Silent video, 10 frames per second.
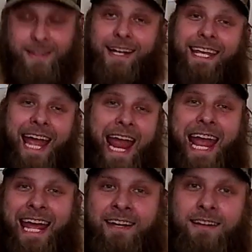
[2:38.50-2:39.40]
The
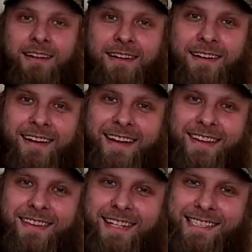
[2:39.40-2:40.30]
can,
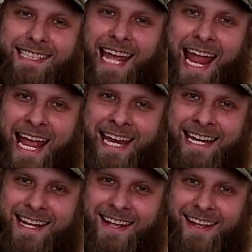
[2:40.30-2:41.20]
this
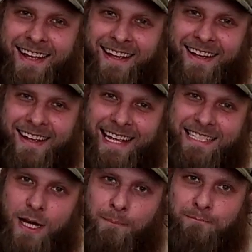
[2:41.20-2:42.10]
can,
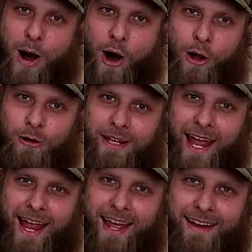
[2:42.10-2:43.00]
is a ball
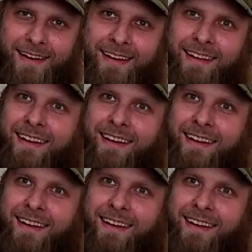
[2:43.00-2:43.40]
can.